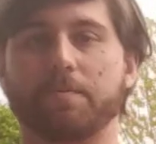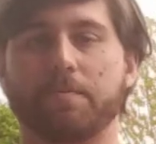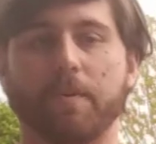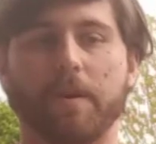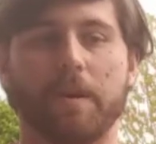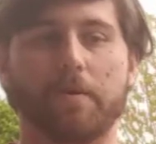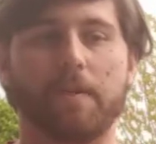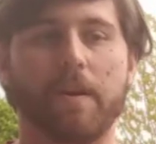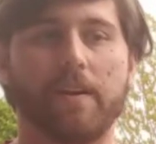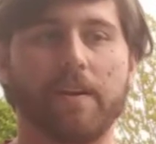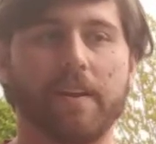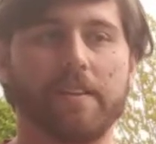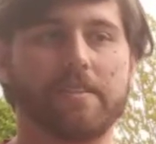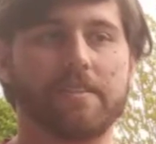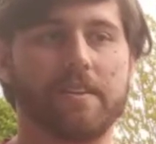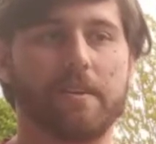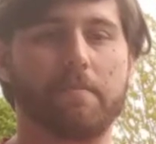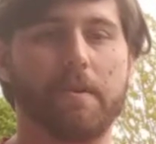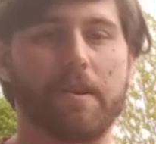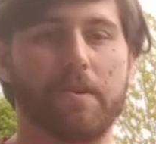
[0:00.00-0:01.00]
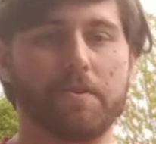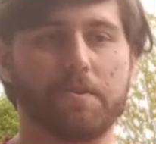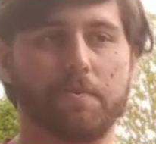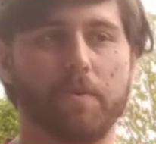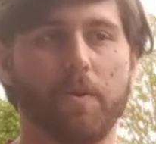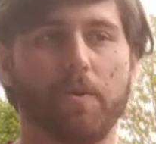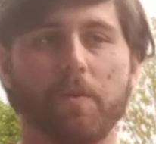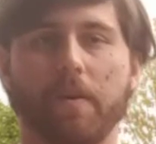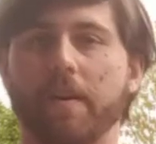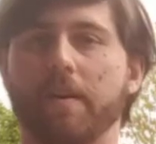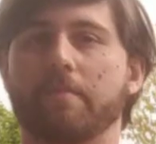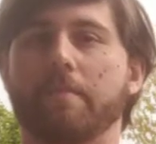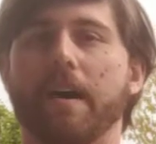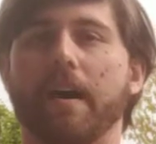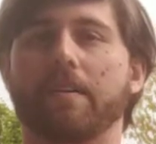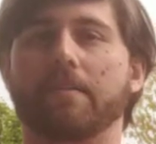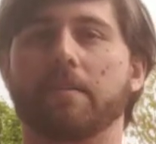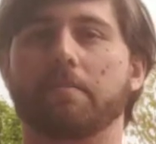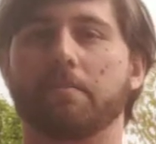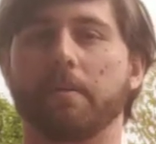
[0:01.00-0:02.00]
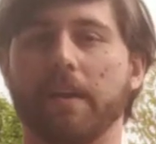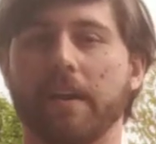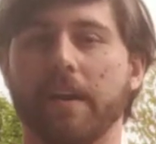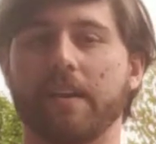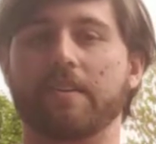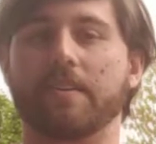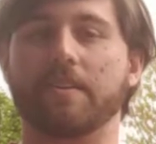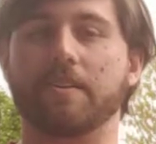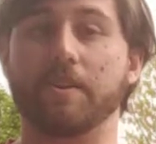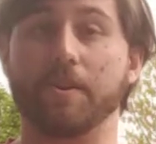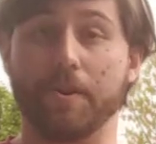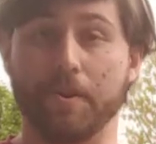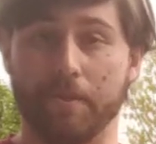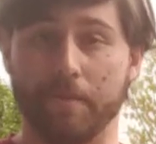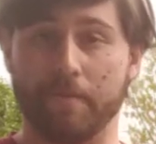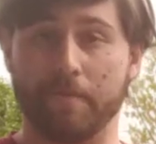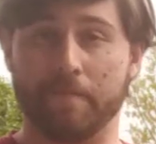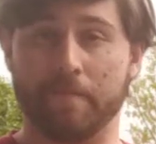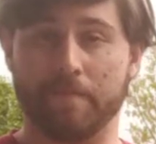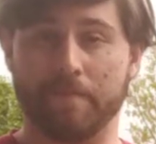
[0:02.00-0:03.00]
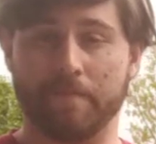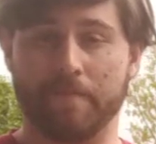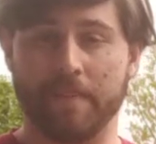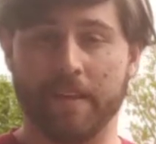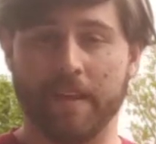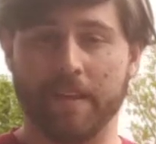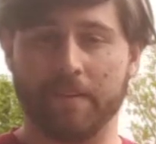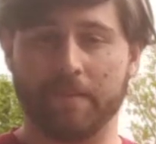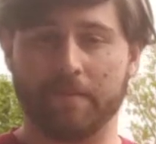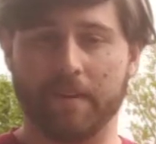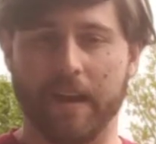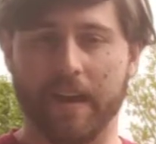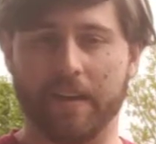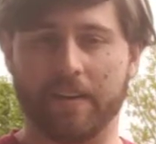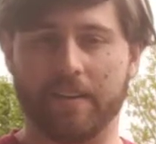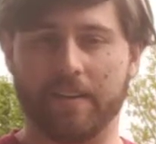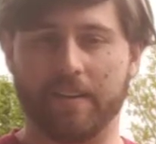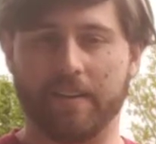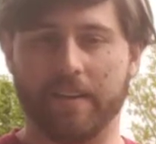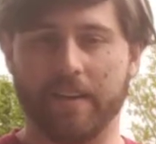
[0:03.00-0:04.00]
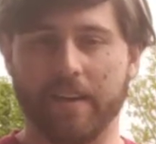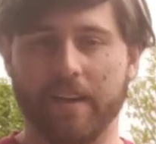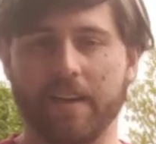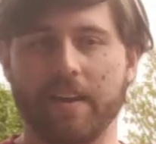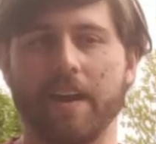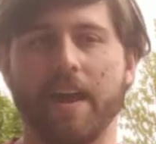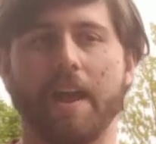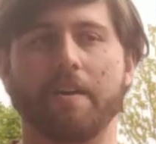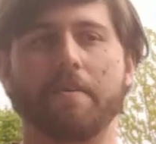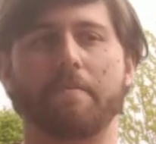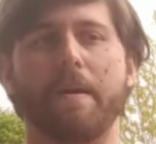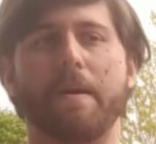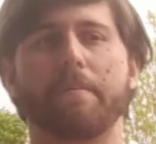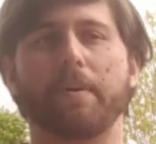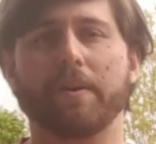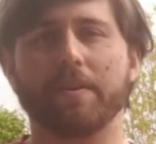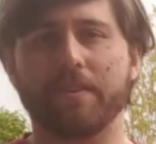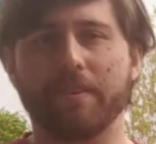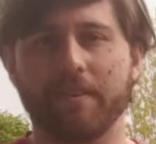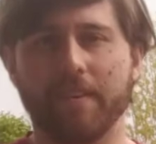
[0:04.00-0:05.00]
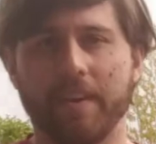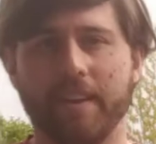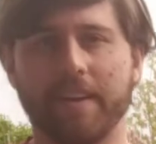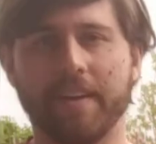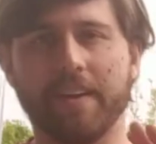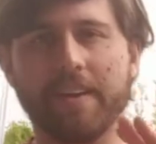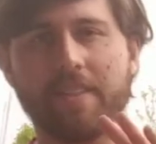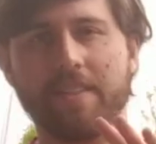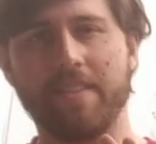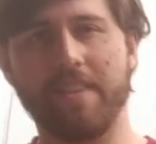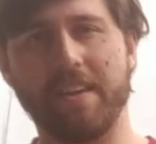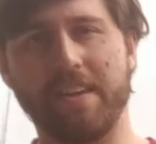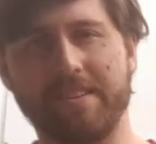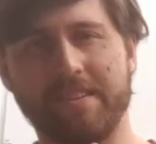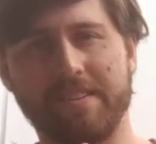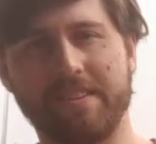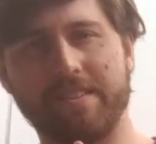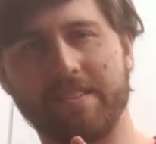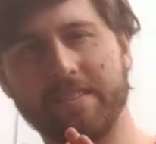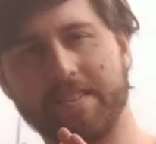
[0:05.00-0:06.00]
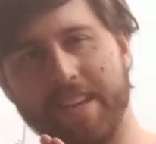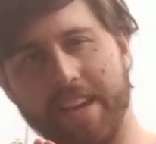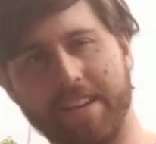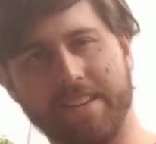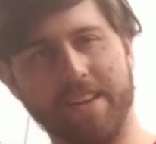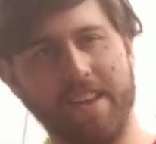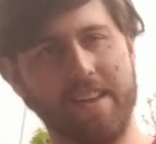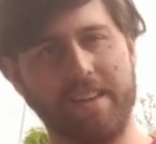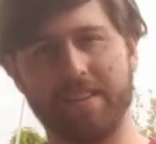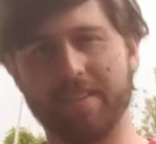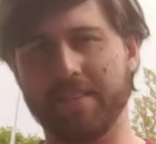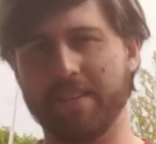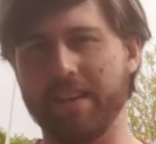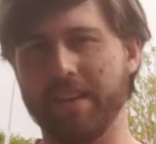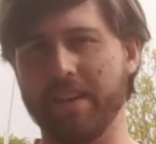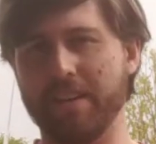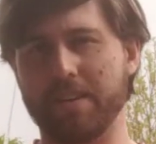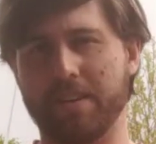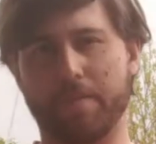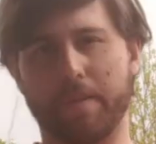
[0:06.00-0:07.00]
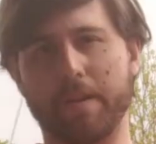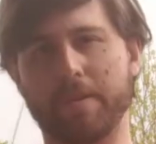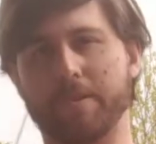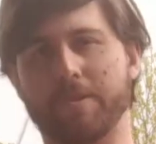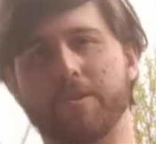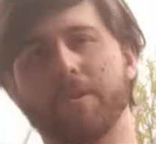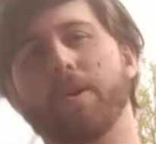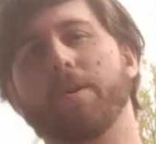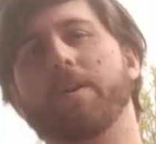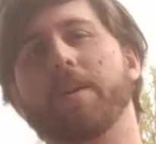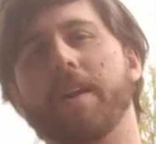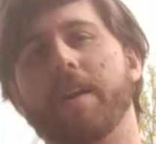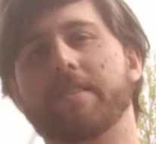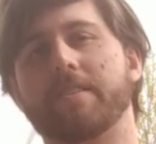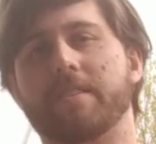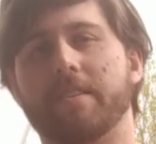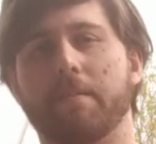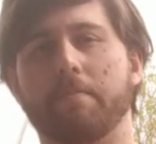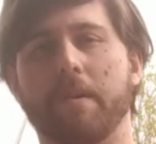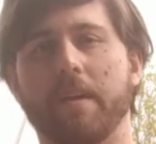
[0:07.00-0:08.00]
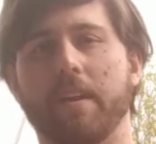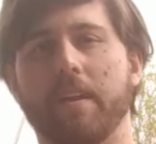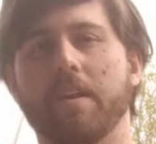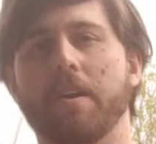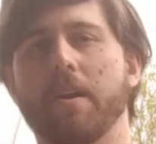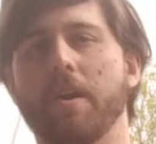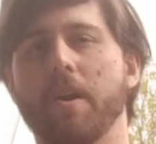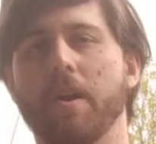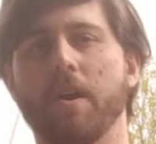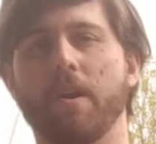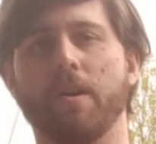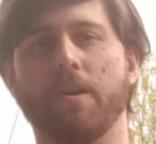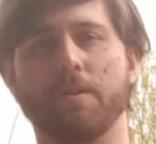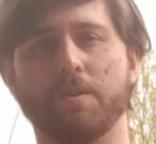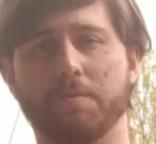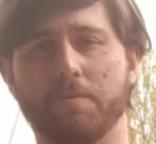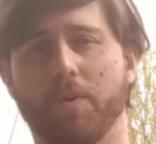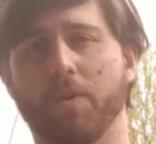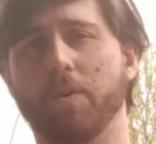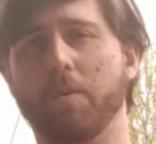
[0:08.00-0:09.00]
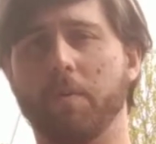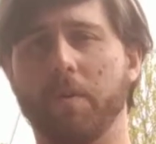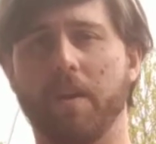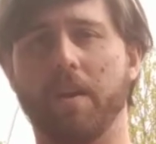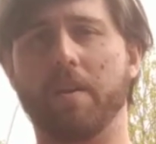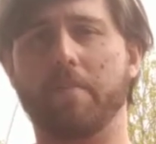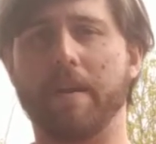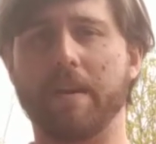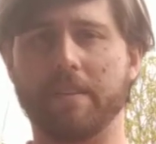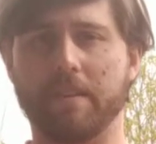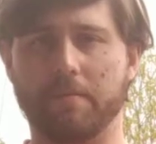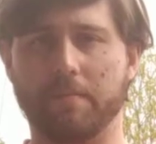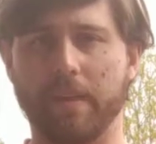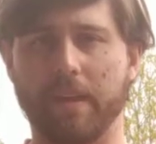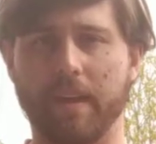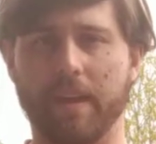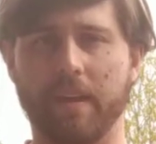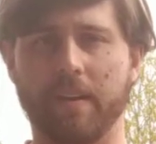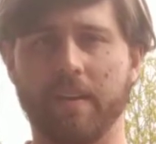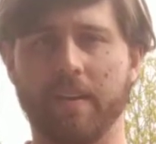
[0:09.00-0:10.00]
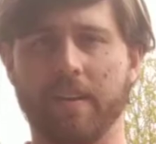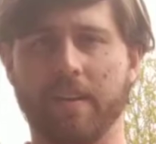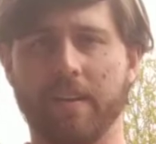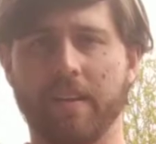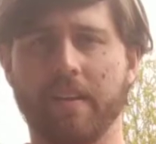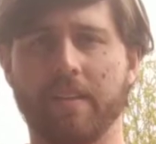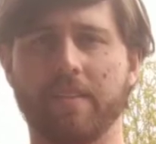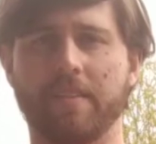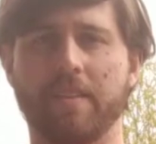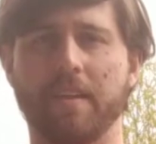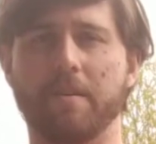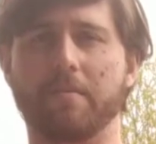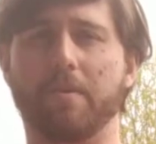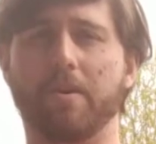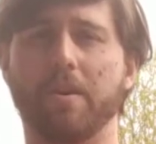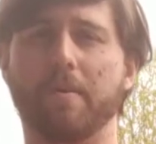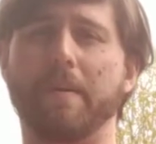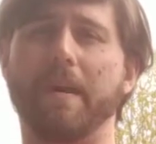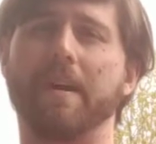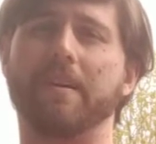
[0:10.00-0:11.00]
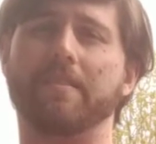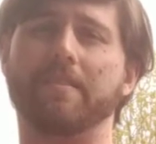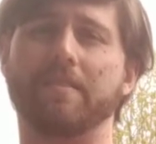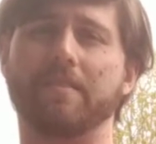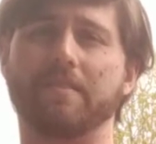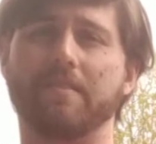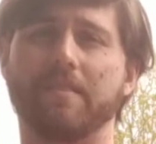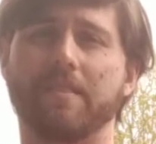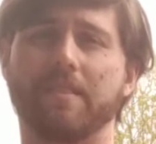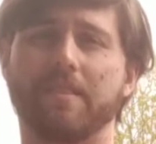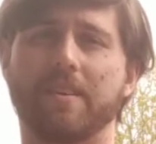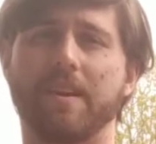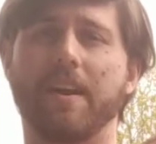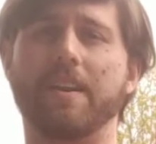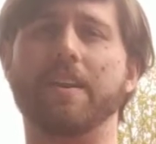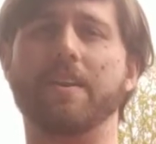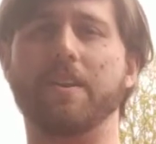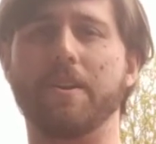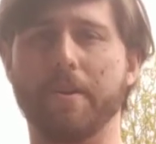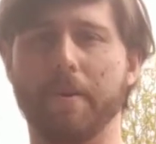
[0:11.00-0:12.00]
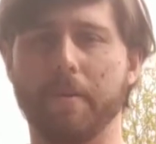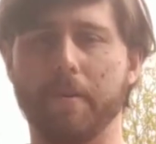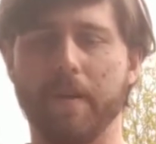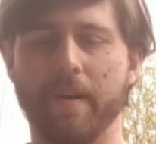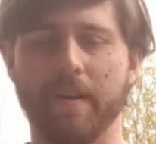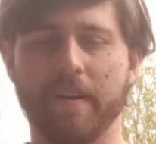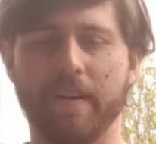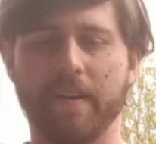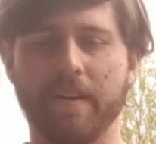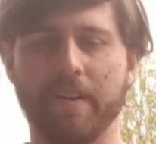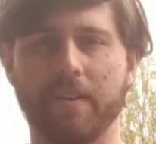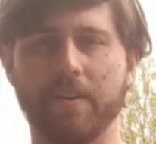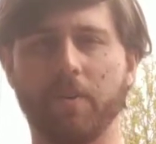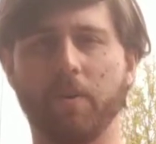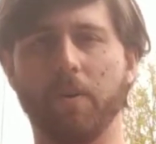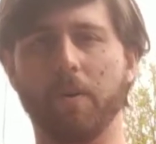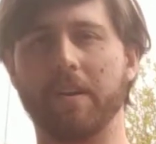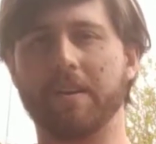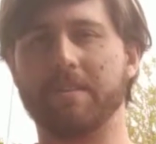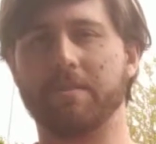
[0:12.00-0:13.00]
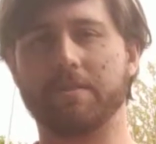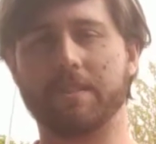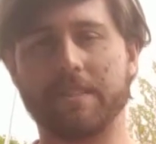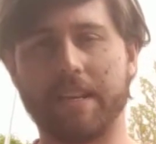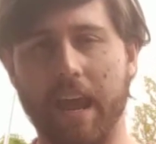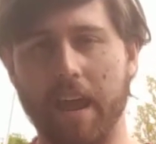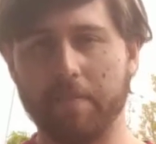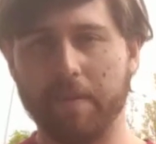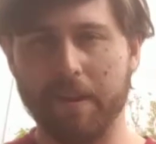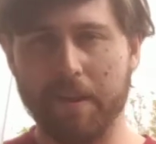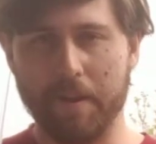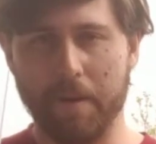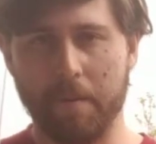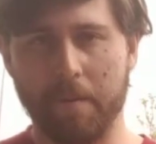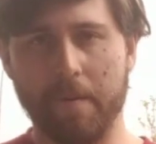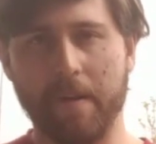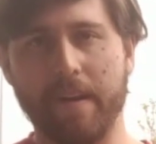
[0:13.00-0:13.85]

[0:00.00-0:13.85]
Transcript: pretty well against somebody who's more worried about the blade than you, right? And remember, this technique depends solely on somebody who's more worried about the blade than more about cutting you or stabbing you.